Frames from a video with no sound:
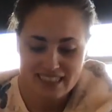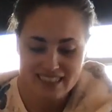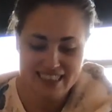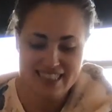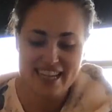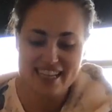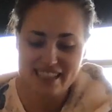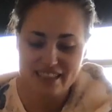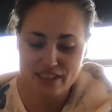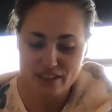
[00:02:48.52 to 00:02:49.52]
He takes a
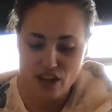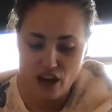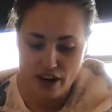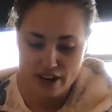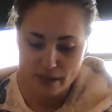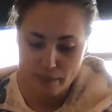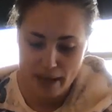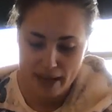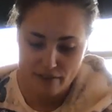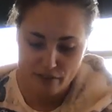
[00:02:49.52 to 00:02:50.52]
little card and a
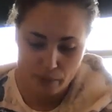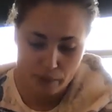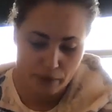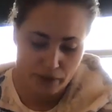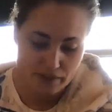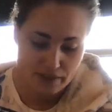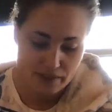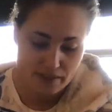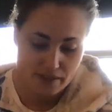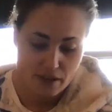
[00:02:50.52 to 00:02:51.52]
pen from her purse.
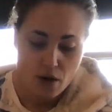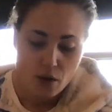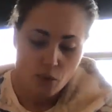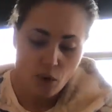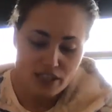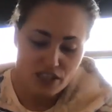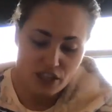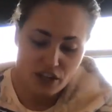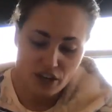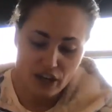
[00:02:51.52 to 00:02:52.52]
Watching
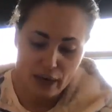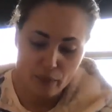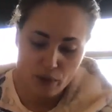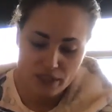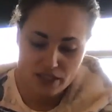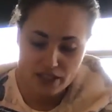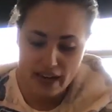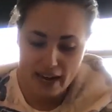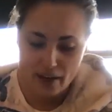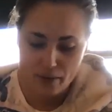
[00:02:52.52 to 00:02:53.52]
her, I wonder
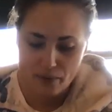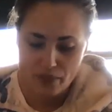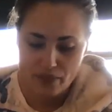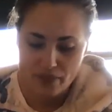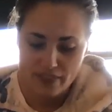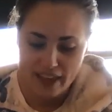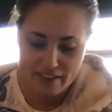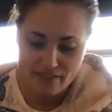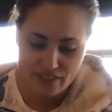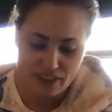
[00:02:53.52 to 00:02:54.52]
how
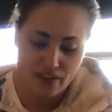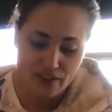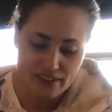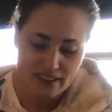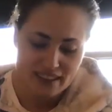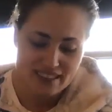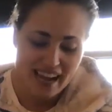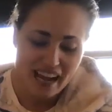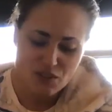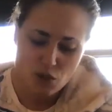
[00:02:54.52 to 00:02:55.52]
that'd feel to
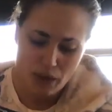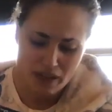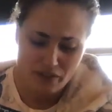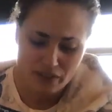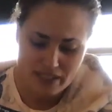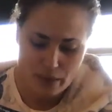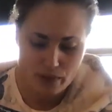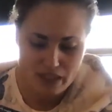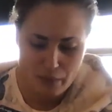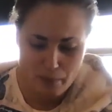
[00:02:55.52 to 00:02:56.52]
have to wait for
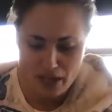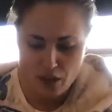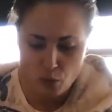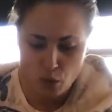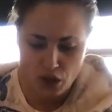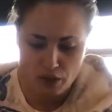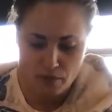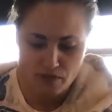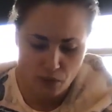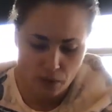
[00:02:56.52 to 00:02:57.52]
someone to make a word
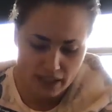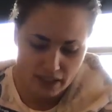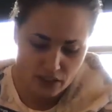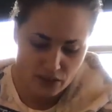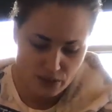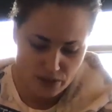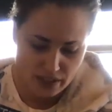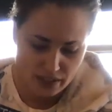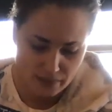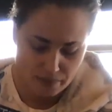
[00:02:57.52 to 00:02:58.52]
before I could use it,
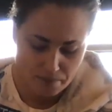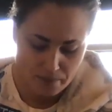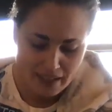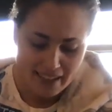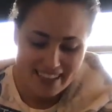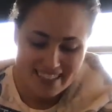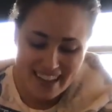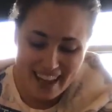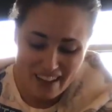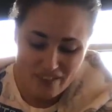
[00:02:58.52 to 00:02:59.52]
and to
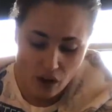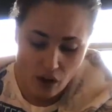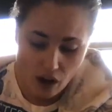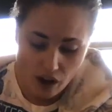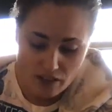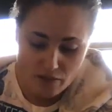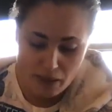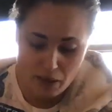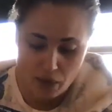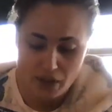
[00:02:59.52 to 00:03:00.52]
have all of
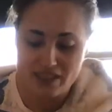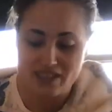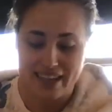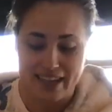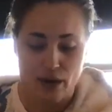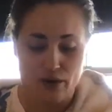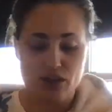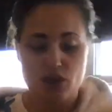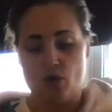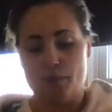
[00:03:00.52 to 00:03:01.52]
my words laying out in
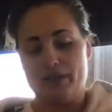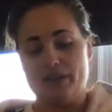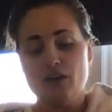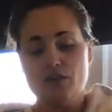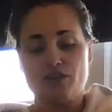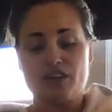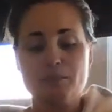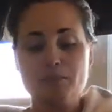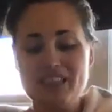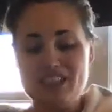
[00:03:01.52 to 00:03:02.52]
the open for
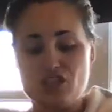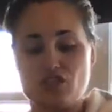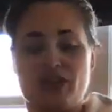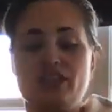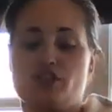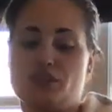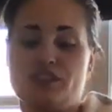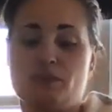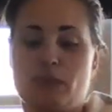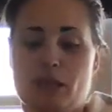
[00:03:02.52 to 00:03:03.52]
complete strangers
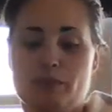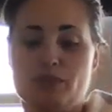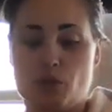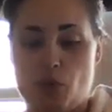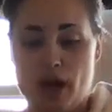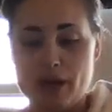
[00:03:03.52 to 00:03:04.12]
to be able to walk